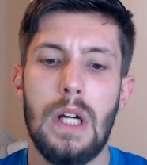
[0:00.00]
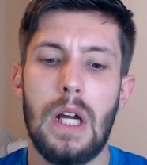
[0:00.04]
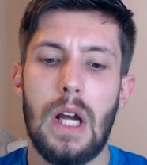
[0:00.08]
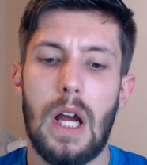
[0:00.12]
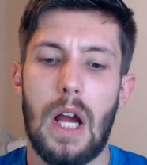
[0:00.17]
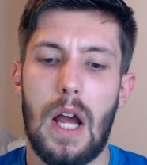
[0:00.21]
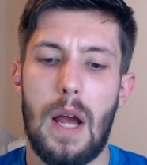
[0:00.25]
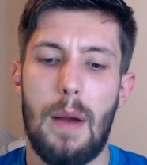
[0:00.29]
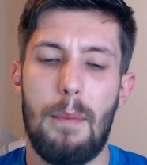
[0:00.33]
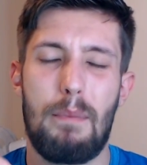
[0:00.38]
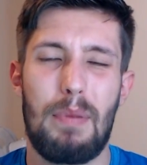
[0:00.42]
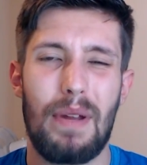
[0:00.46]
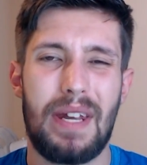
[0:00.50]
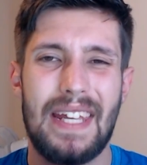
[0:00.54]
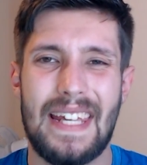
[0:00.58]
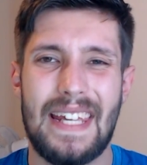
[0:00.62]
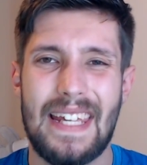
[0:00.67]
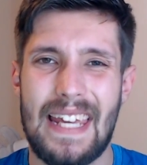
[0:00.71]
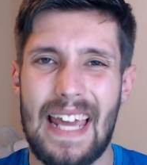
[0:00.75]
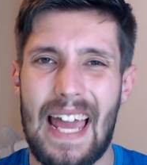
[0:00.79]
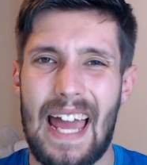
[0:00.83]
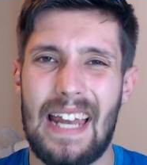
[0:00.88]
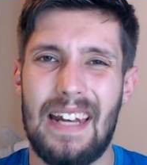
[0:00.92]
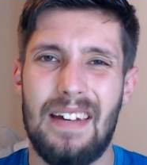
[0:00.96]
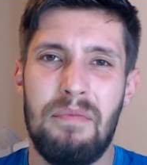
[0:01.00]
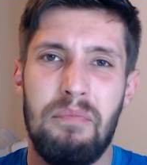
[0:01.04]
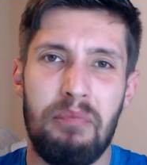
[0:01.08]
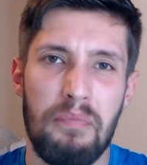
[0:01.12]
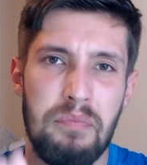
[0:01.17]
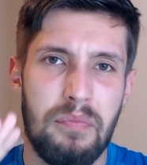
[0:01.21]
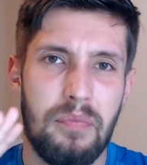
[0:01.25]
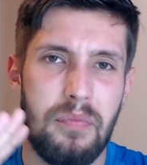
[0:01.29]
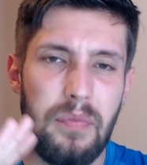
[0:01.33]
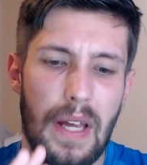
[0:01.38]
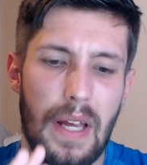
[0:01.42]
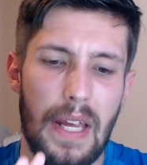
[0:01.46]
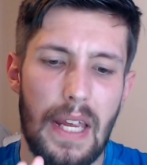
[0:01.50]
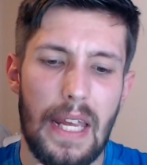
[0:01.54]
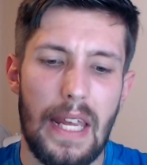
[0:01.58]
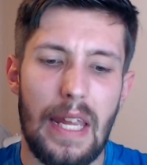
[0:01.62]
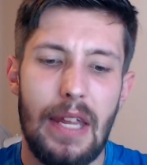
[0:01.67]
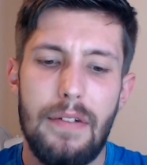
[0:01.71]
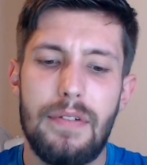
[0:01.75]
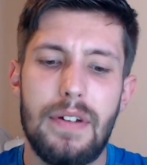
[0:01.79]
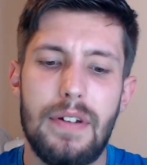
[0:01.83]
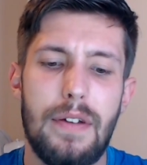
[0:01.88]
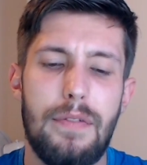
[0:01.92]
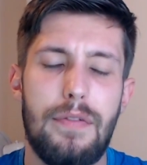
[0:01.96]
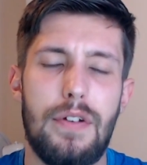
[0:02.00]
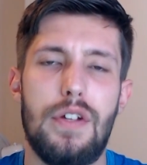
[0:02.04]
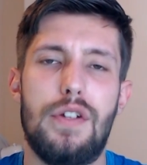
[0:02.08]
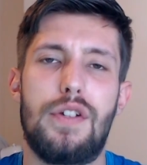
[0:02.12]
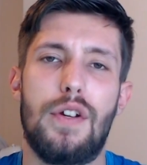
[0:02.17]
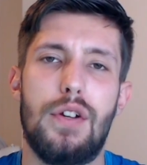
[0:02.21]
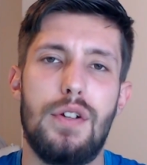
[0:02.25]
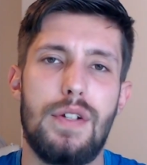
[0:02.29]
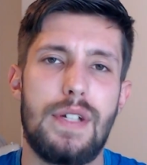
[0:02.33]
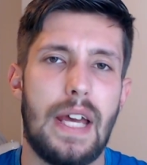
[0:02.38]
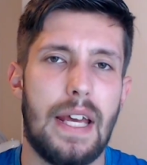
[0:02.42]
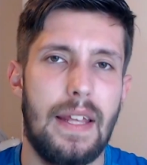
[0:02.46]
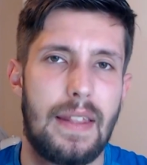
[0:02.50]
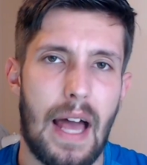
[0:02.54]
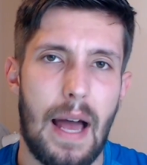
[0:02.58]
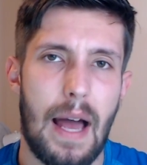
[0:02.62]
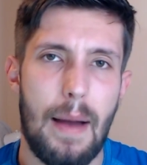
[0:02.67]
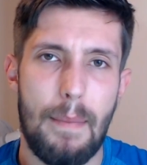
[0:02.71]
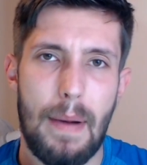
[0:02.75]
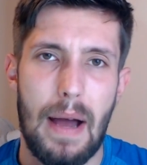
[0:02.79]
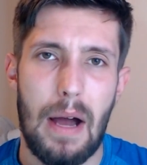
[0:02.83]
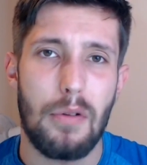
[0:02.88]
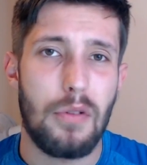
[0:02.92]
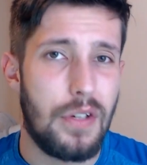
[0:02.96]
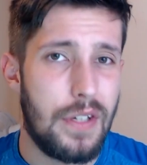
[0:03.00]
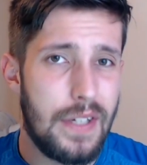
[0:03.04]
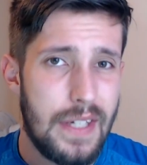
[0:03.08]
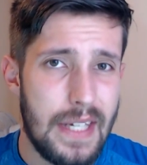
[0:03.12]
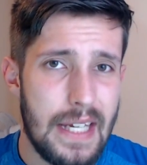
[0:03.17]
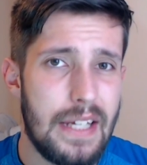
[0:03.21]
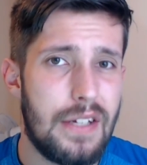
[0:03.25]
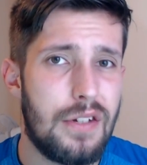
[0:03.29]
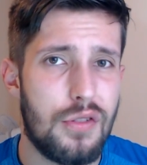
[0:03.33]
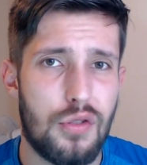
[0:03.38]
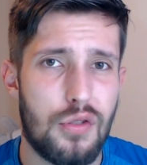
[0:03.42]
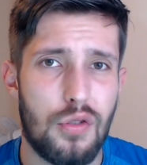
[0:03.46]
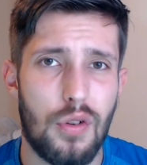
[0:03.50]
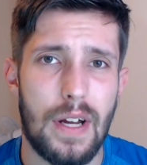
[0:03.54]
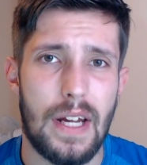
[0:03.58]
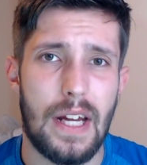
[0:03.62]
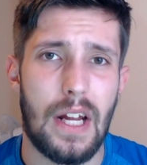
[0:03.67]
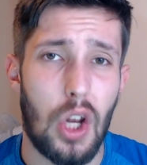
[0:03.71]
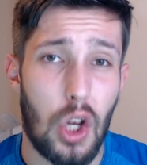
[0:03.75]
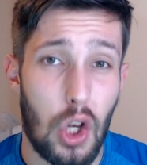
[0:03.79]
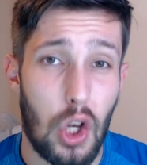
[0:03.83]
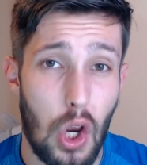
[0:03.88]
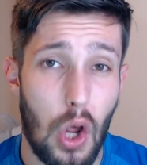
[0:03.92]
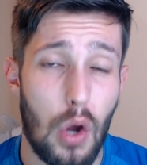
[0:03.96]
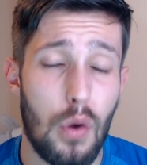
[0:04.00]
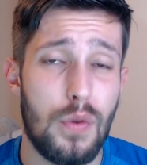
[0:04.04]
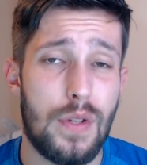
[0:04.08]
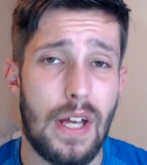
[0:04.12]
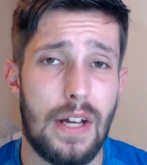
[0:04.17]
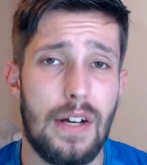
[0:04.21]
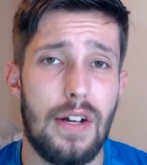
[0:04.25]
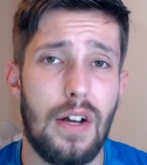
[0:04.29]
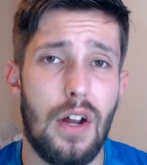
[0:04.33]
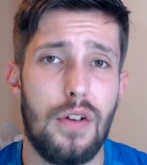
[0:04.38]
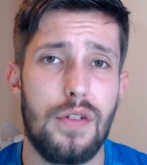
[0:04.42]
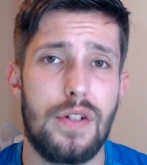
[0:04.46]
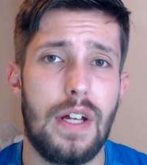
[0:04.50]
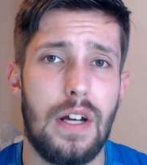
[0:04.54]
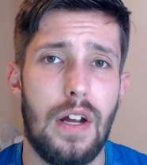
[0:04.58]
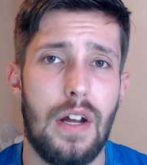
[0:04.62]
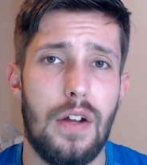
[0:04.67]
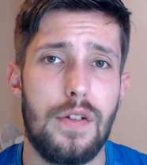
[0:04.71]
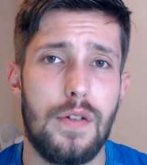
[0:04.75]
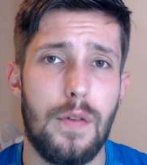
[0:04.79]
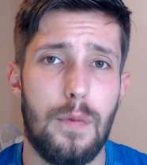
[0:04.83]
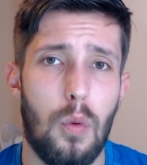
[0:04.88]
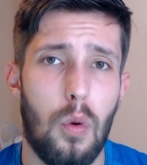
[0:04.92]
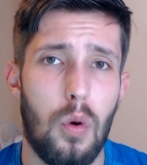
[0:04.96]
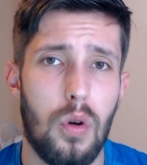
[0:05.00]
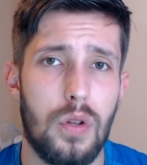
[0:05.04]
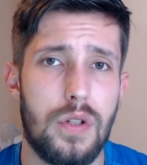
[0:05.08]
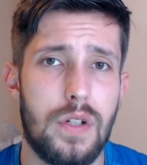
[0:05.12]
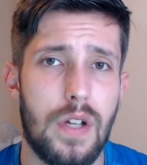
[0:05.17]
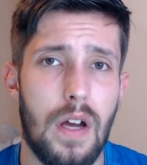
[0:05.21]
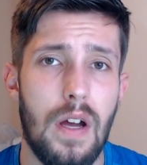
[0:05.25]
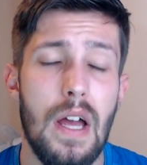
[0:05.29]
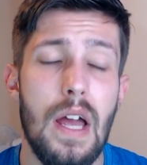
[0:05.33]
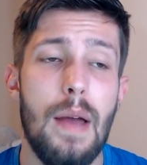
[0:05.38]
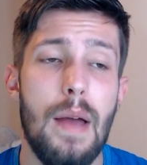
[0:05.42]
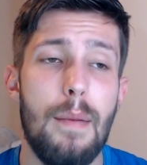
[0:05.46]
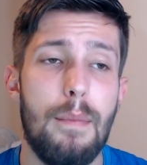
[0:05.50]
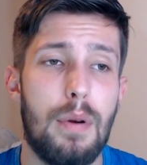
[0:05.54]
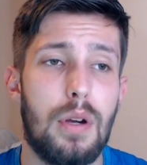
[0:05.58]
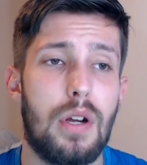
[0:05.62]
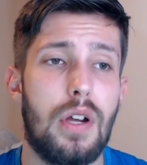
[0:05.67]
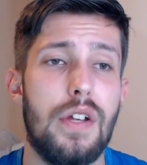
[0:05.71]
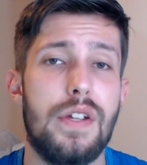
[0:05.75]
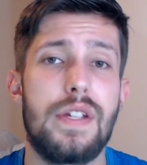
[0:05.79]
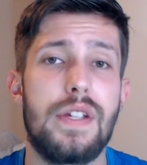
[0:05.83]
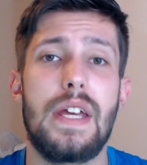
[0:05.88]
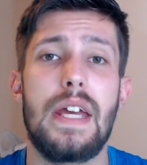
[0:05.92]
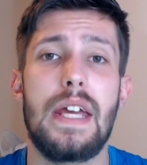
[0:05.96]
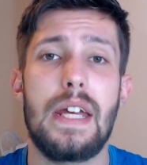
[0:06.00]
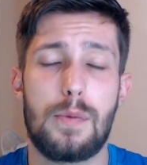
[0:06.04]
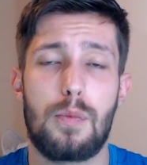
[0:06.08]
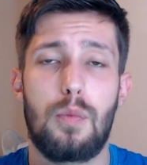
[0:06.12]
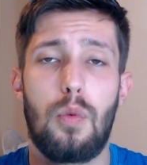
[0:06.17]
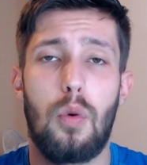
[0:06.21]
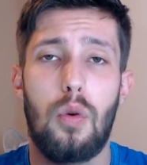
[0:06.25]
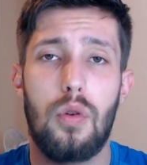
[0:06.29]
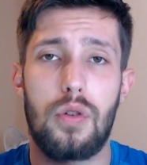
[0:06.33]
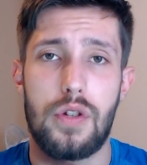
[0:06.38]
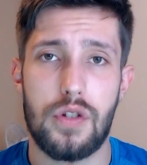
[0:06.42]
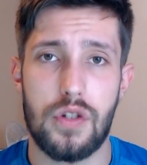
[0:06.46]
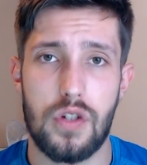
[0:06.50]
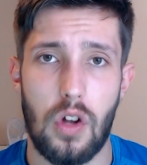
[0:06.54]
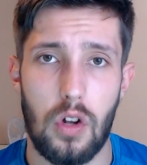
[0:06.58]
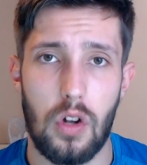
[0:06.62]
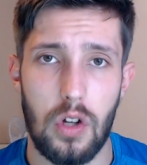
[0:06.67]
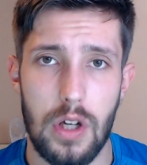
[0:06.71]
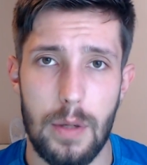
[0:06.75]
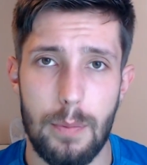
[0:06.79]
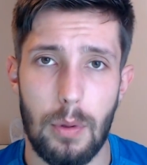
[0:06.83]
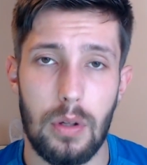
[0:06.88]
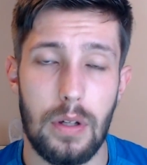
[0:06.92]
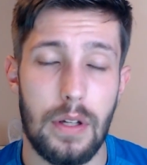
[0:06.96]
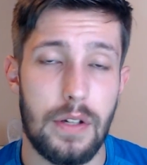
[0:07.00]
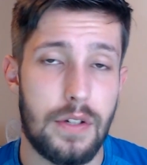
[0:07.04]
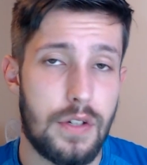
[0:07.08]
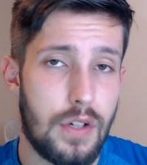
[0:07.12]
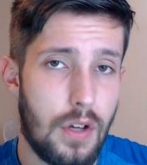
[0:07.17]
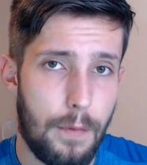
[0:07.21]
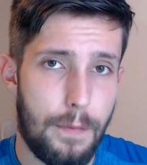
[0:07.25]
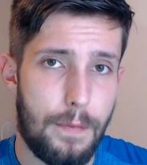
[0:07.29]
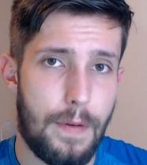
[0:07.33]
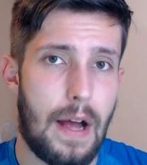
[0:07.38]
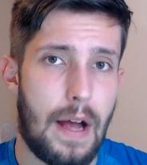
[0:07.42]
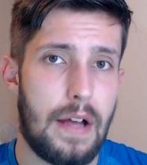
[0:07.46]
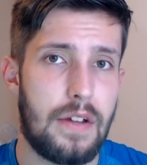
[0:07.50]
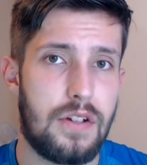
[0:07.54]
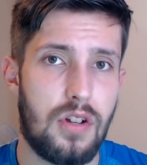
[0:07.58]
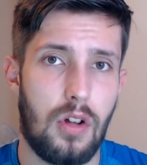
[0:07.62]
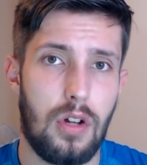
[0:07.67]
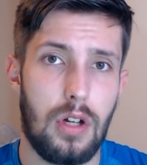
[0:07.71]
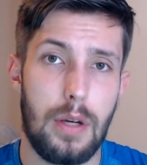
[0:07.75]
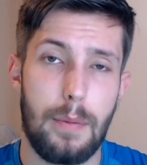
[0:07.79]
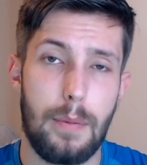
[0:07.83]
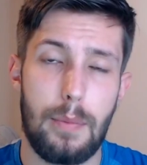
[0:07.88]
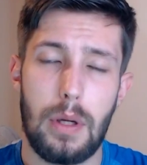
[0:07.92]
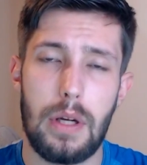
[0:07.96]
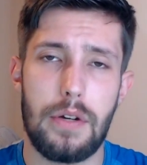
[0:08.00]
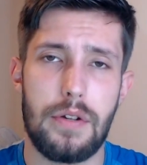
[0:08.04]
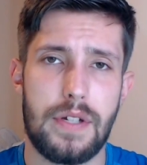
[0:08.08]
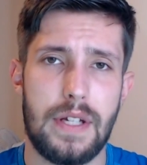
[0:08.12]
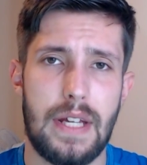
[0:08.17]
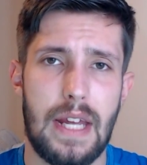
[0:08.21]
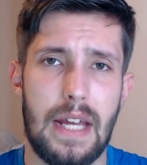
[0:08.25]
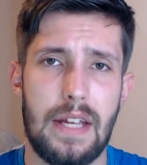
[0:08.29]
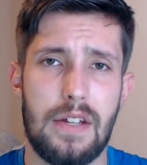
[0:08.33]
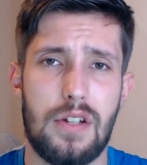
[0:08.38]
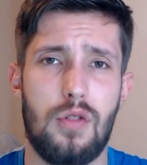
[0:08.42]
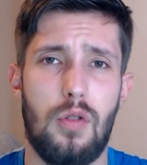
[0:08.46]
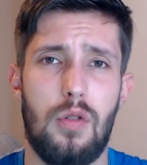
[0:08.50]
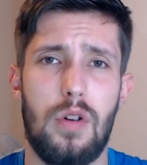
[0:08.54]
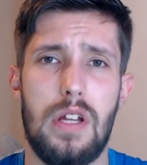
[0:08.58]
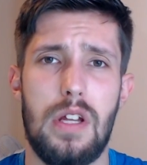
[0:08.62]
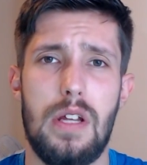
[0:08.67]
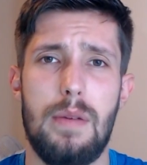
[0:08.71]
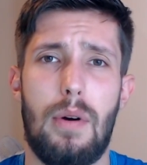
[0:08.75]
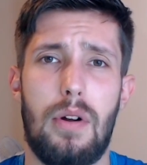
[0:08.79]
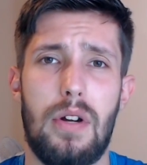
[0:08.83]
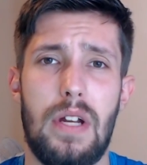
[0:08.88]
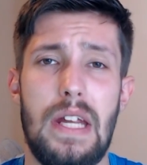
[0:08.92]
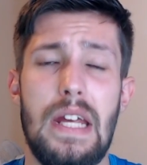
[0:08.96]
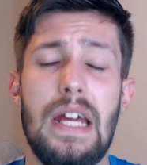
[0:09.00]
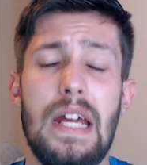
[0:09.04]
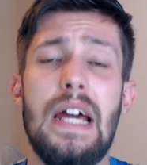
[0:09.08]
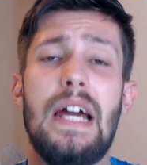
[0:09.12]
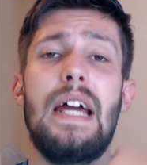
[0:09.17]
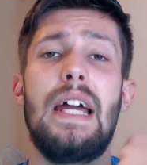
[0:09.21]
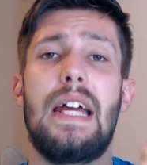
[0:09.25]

But again, even if you do take that amount, you need to drink loads and loads and loads of water, because it's water soluble. It's not fat soluble. It doesn't get stored in your body.